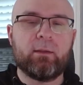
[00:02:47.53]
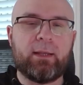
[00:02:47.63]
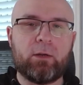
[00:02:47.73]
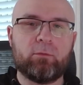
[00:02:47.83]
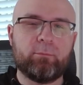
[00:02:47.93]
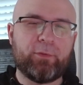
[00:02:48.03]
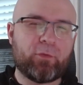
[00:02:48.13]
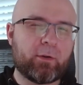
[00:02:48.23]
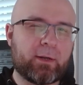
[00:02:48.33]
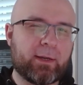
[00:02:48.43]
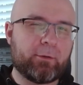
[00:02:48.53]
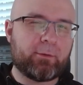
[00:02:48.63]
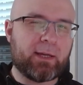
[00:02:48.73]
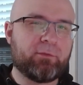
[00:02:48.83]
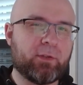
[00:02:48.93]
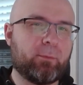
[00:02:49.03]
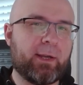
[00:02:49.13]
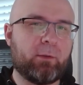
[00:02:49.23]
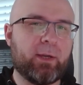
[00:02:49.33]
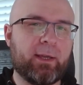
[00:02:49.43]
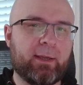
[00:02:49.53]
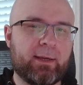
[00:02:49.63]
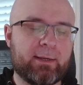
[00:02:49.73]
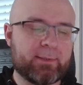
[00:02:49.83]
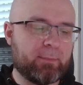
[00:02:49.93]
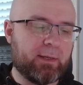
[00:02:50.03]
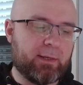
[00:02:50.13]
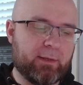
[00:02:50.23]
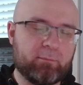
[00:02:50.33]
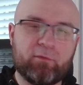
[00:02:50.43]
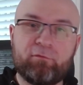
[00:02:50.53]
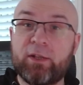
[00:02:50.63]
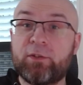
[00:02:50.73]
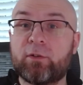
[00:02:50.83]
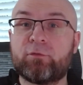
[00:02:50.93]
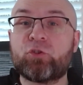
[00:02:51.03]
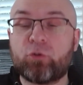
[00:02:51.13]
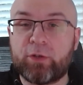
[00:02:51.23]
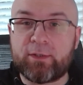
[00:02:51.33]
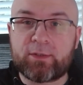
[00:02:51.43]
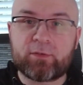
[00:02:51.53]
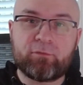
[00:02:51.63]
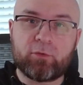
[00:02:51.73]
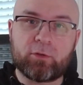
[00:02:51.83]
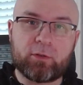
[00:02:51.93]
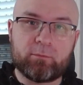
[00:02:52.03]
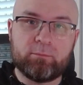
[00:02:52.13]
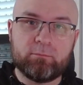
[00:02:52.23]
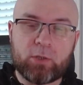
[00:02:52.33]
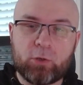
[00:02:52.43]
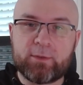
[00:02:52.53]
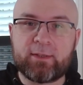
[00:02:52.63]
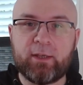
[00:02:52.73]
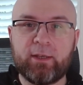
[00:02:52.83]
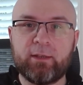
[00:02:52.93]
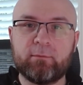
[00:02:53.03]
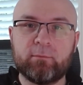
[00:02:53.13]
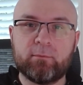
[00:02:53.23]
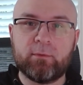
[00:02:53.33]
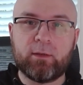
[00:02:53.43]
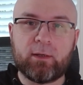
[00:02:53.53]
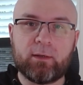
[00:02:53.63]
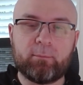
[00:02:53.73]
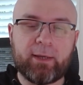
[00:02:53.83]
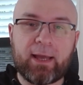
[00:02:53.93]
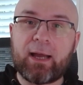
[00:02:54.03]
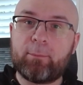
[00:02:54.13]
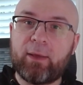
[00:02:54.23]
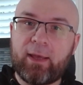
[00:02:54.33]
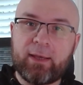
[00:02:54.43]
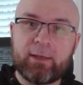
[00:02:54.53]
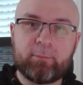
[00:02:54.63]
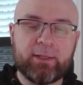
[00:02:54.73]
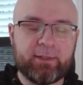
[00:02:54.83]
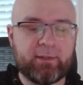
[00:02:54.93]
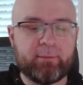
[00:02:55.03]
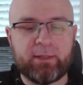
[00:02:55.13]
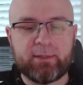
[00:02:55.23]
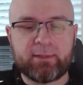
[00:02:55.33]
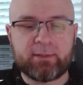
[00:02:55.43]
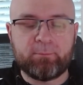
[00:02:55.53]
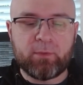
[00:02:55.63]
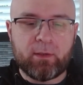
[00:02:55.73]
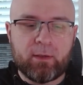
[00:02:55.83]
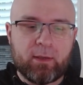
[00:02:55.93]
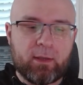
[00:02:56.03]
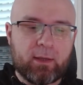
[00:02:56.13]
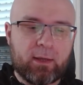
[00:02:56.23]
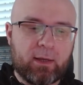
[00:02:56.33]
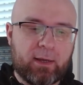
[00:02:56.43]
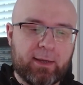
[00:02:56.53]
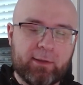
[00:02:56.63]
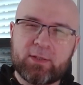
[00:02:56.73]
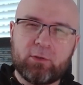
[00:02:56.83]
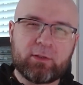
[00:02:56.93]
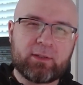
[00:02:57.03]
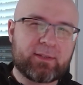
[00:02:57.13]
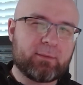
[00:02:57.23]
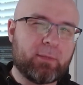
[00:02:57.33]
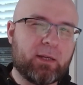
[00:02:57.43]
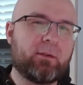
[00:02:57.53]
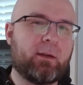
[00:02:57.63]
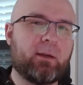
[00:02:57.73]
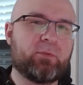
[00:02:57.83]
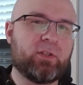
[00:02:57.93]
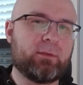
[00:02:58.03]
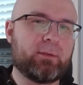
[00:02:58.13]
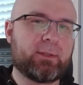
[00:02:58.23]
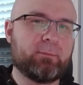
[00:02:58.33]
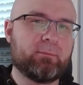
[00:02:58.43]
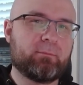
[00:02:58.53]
Now, before I arrived at Railway as my vendor of choice for hosting uh, my app and my database. I also looked at some other options.